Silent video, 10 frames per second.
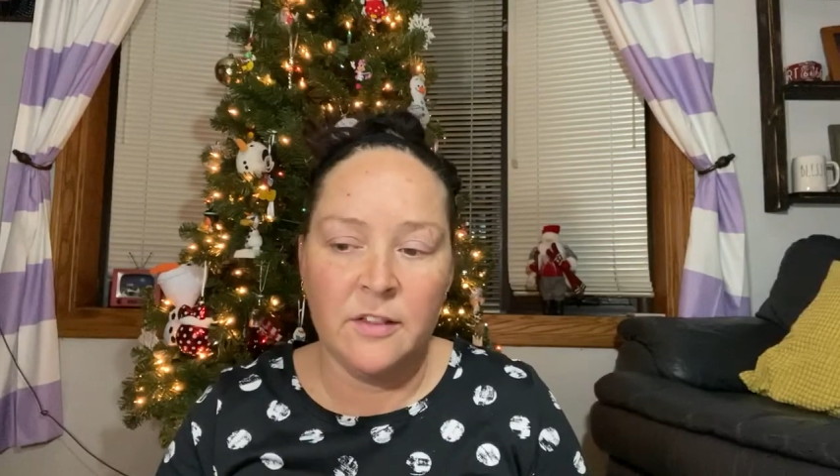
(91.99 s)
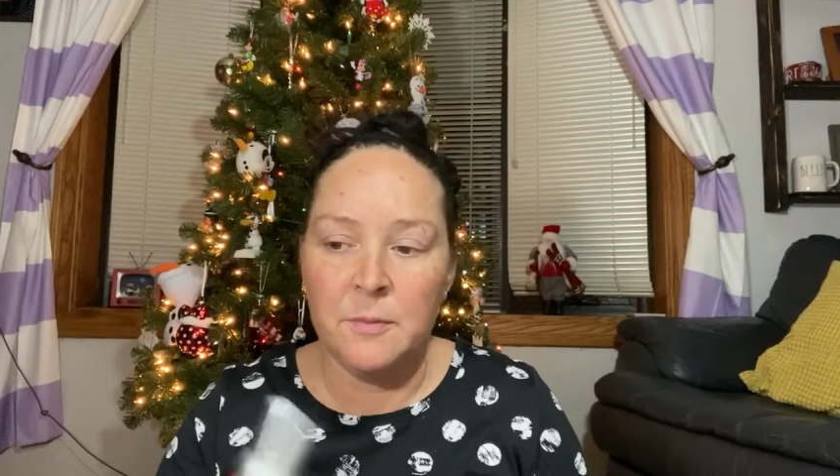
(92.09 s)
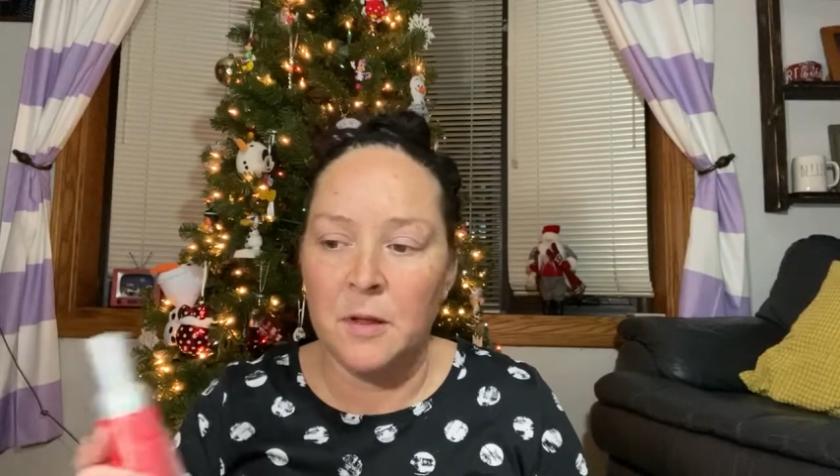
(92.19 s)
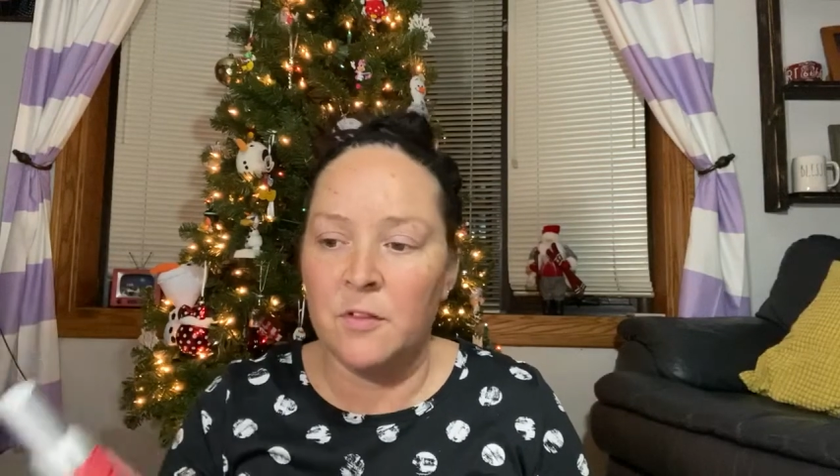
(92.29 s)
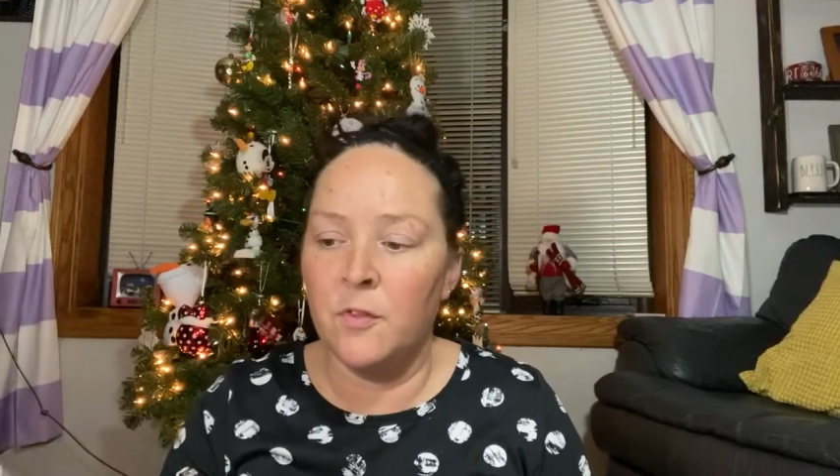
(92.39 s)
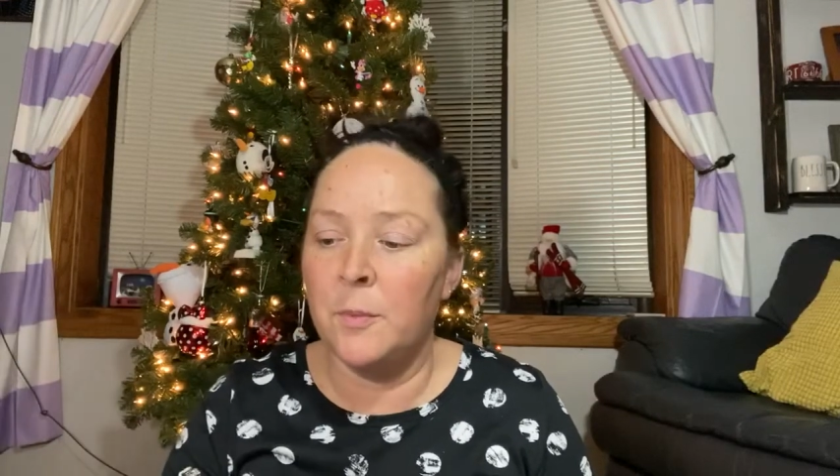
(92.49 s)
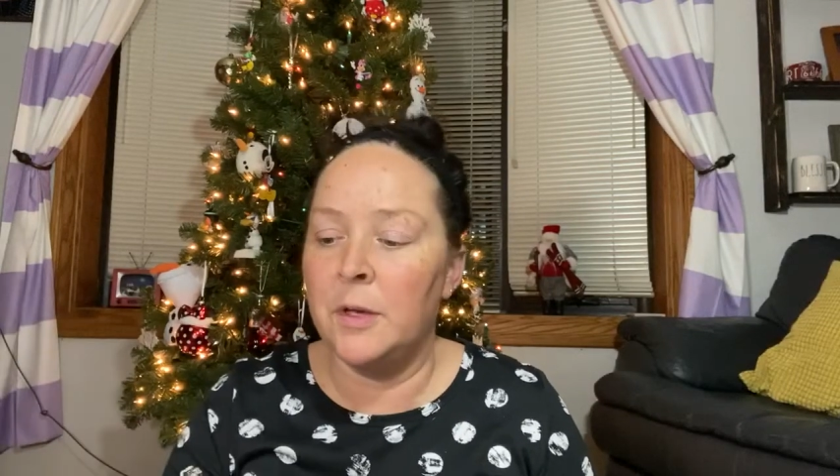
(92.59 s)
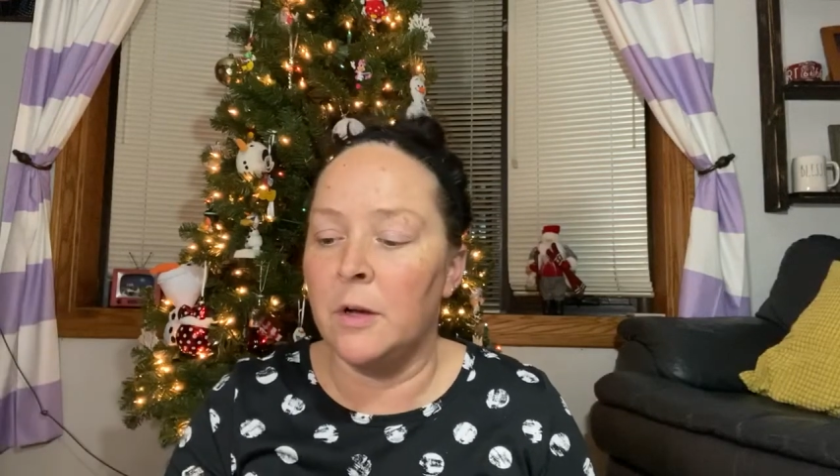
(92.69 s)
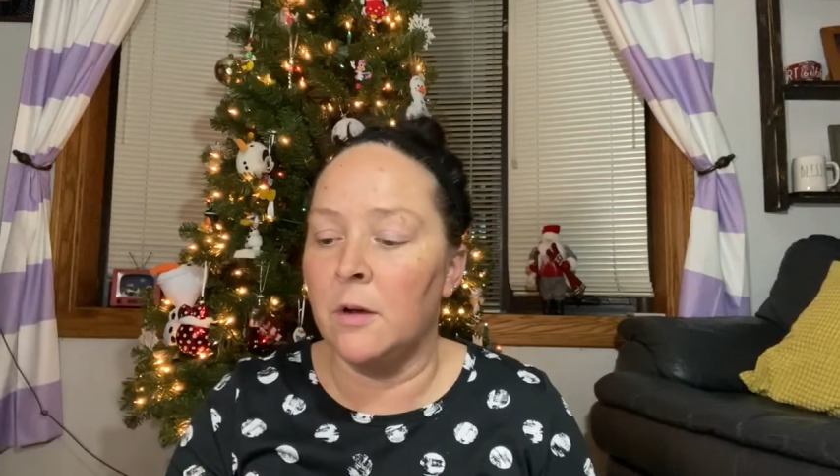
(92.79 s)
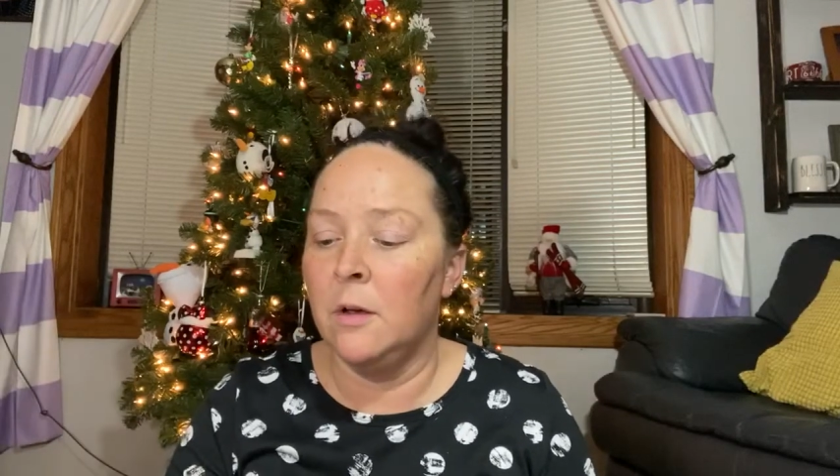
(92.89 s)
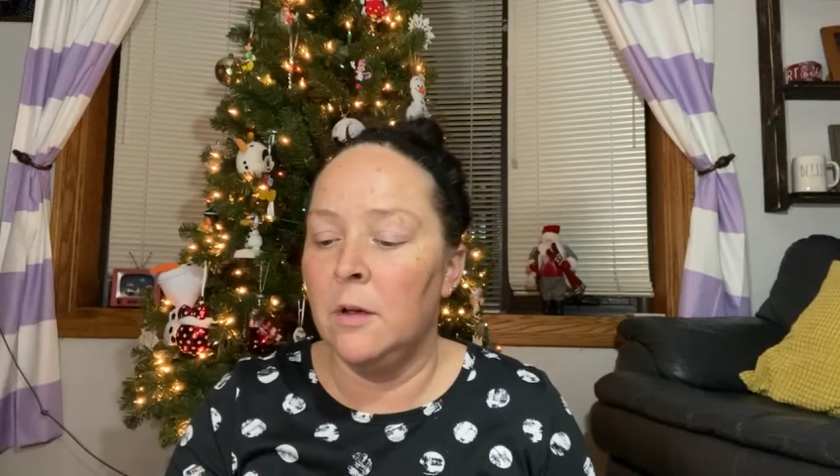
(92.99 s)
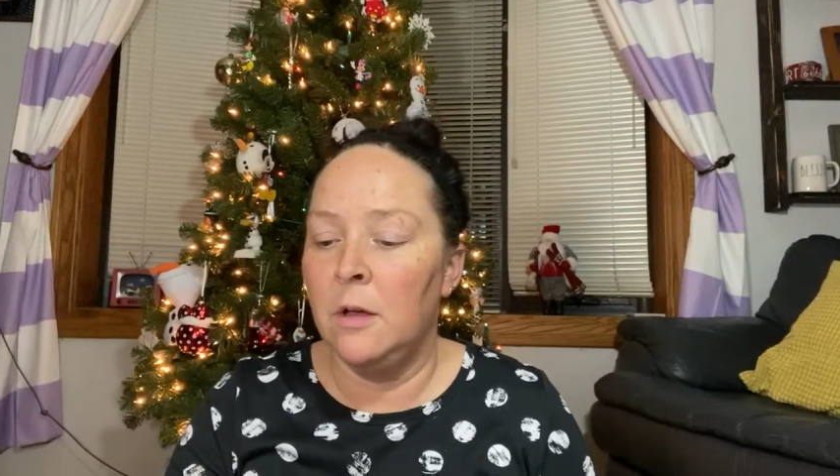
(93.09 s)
smells familiar.